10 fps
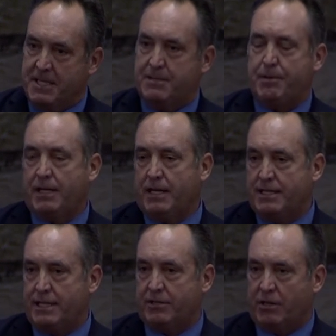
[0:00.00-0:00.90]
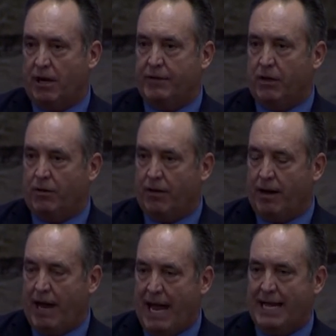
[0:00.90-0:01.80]
Just because this governor
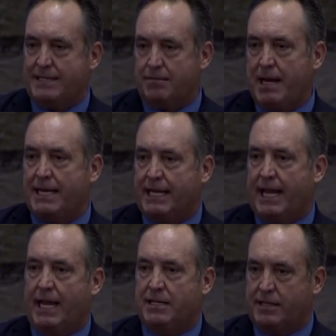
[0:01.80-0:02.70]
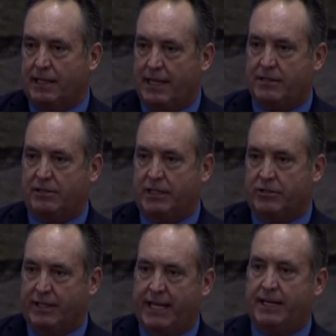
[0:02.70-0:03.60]
hasn't made the case to the
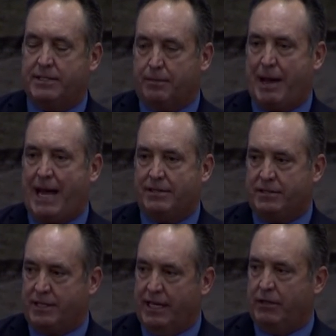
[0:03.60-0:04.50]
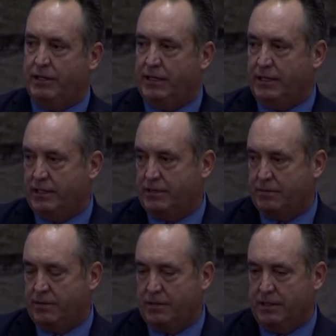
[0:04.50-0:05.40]
legislature to get us to pass this, to enter into
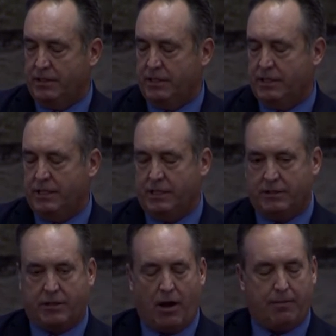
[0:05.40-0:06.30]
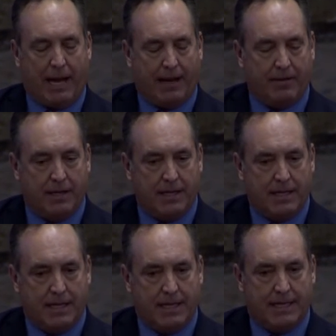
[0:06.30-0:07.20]
this compact,
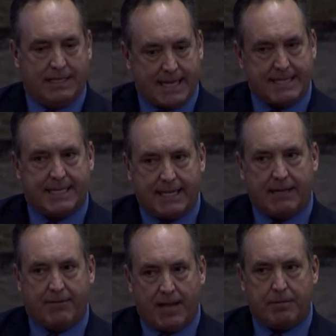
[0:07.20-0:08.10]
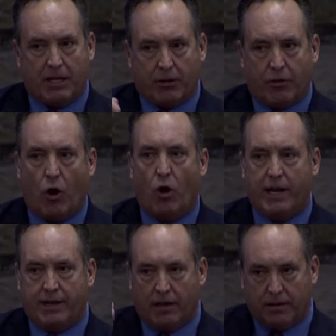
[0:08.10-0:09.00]
doesn't give them the
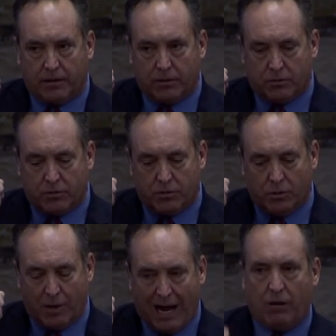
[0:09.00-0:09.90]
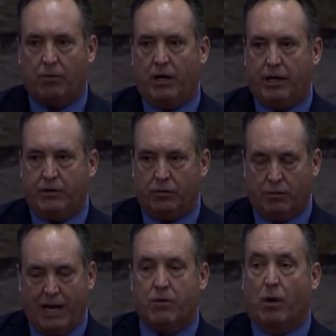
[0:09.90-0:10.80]
authority to outrun,
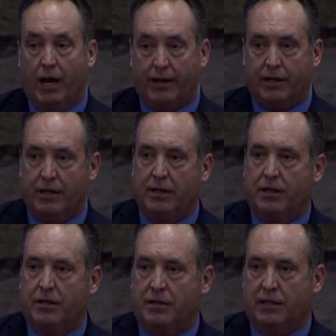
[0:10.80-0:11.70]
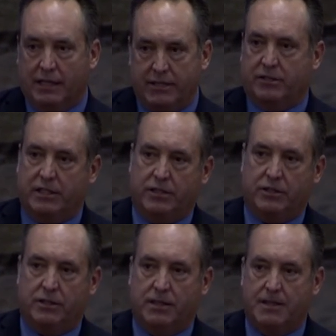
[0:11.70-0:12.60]
to end run the
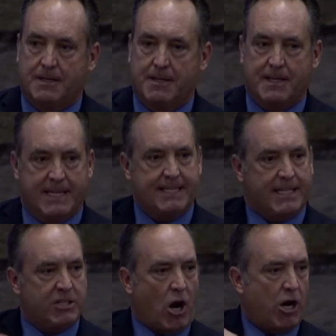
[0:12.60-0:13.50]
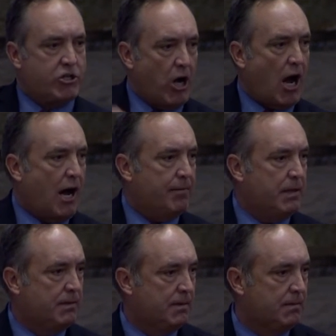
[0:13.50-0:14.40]
legislature. This is our
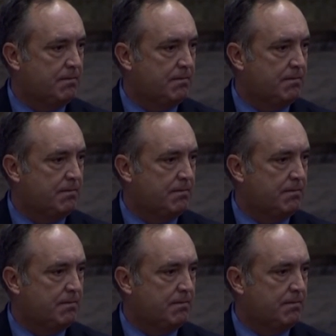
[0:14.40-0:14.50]
job.